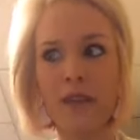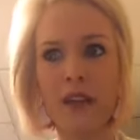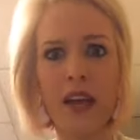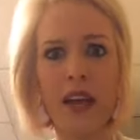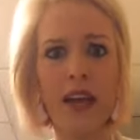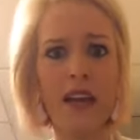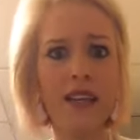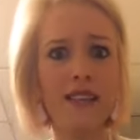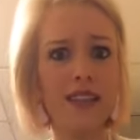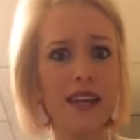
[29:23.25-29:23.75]

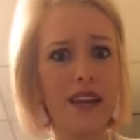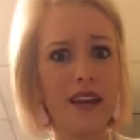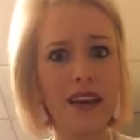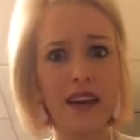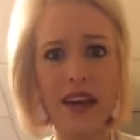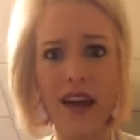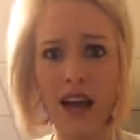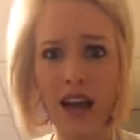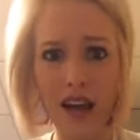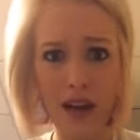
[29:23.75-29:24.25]
And I said,
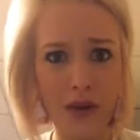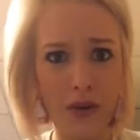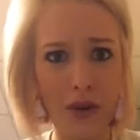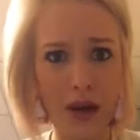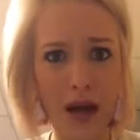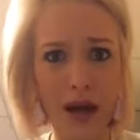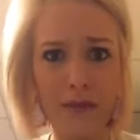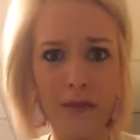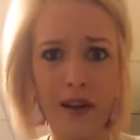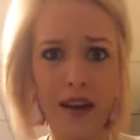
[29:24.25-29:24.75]
no,
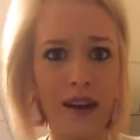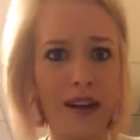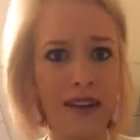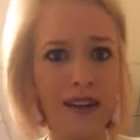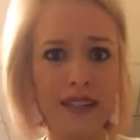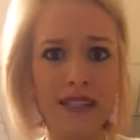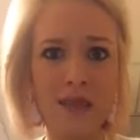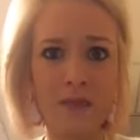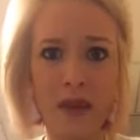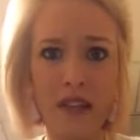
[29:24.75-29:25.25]
I'm not going
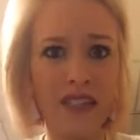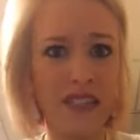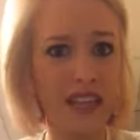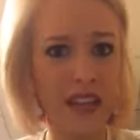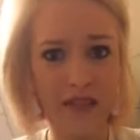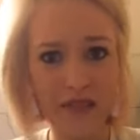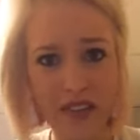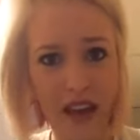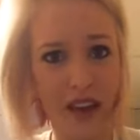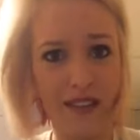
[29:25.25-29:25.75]
to spend
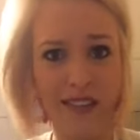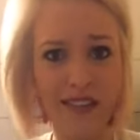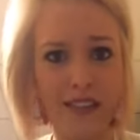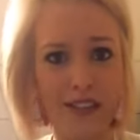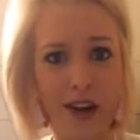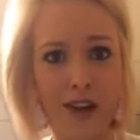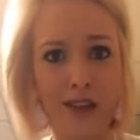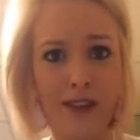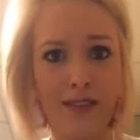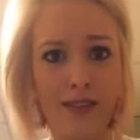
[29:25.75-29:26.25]

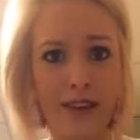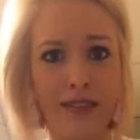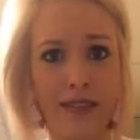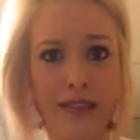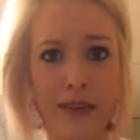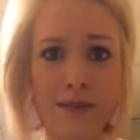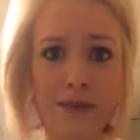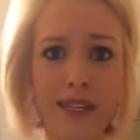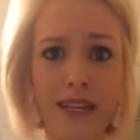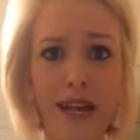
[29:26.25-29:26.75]
$10,000 on
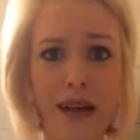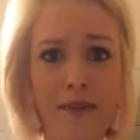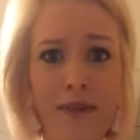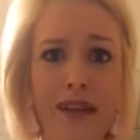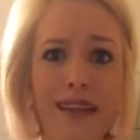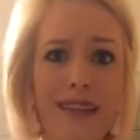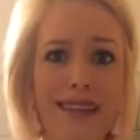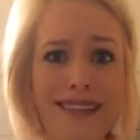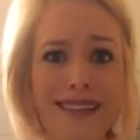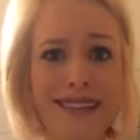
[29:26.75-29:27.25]
lipstick. I'm going
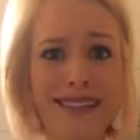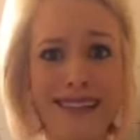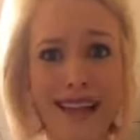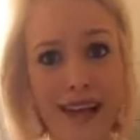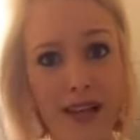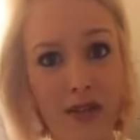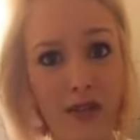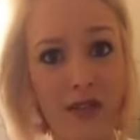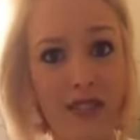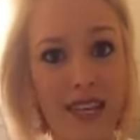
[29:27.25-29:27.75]
to
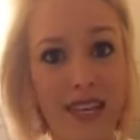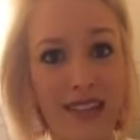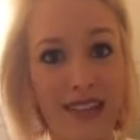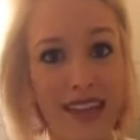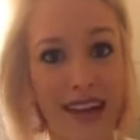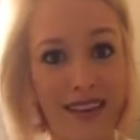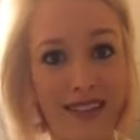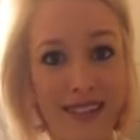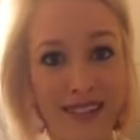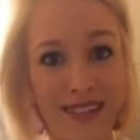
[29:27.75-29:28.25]
sell
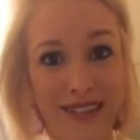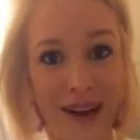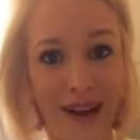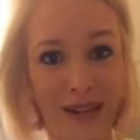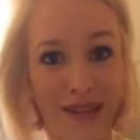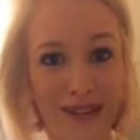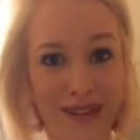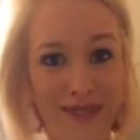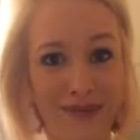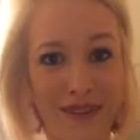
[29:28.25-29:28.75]

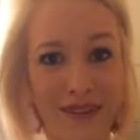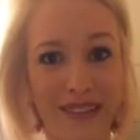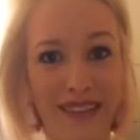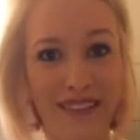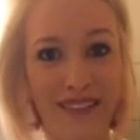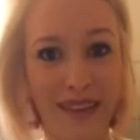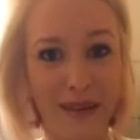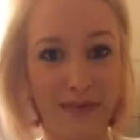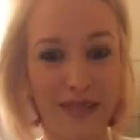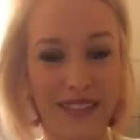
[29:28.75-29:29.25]
$10,000 worth of
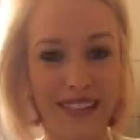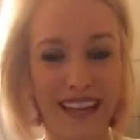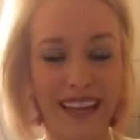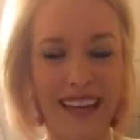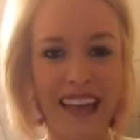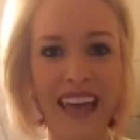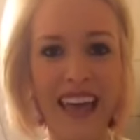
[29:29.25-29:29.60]
lipstick.